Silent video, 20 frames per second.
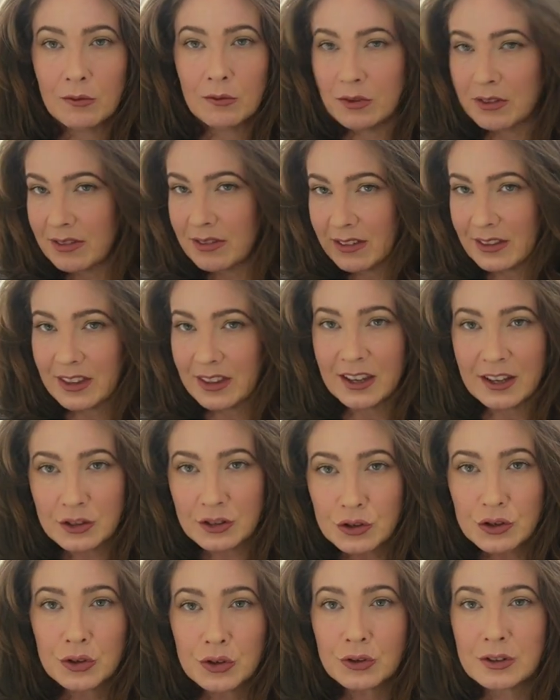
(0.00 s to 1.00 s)
with the
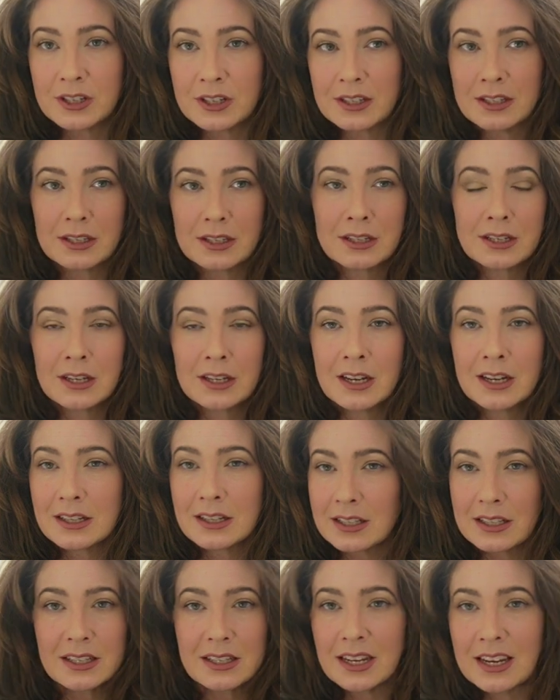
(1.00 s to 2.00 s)
insurance
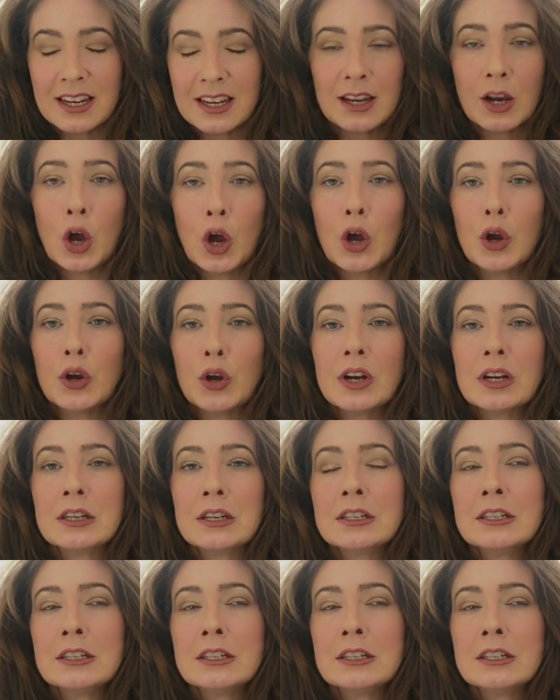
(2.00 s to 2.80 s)
CEO.